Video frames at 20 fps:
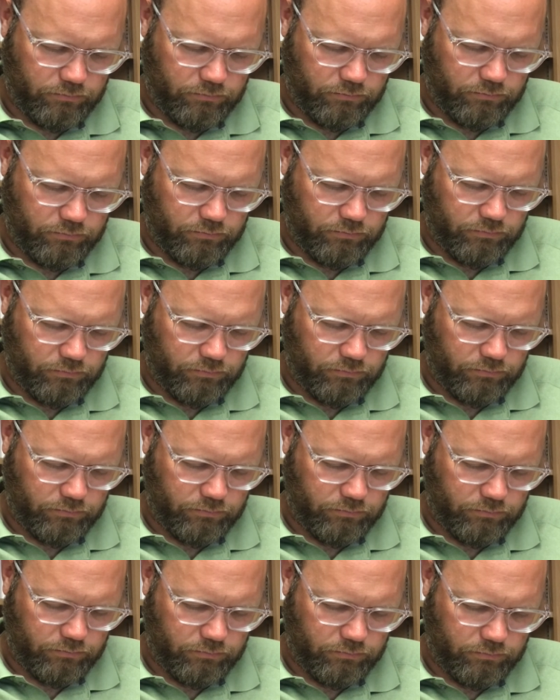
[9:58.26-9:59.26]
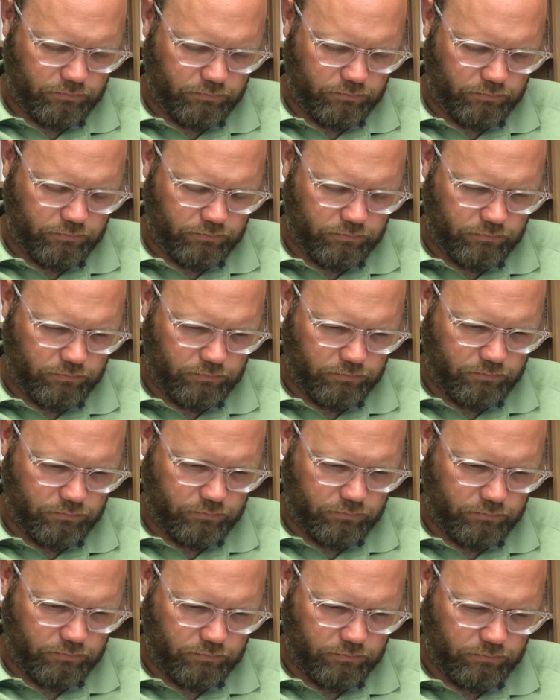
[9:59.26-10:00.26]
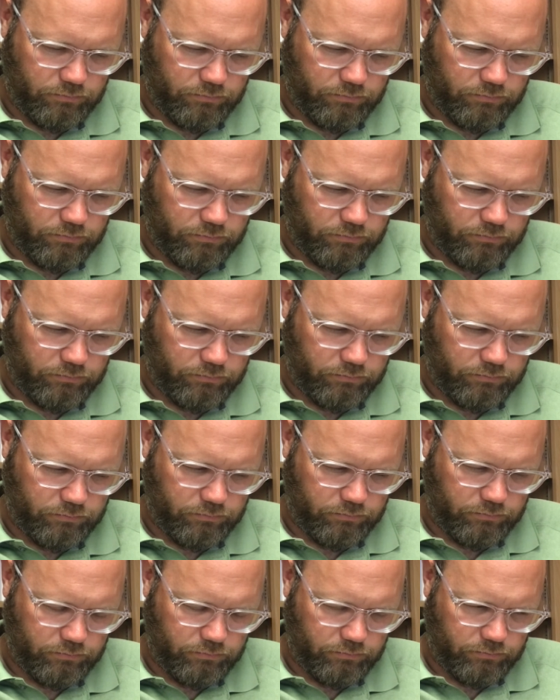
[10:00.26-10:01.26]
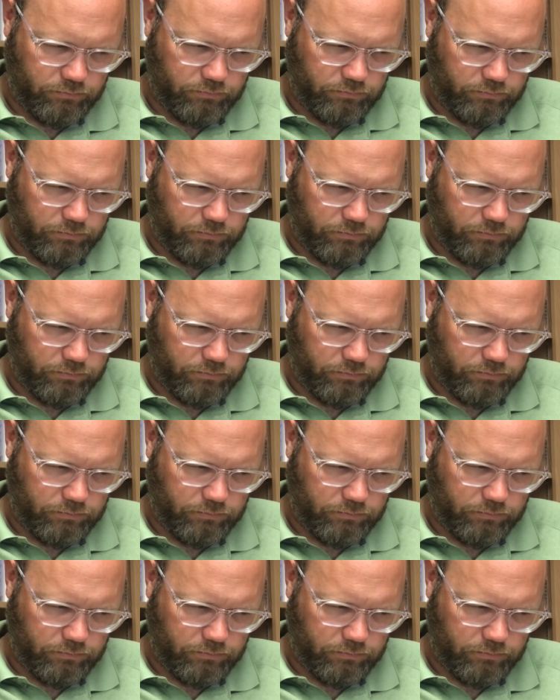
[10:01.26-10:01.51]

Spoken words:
[no speech]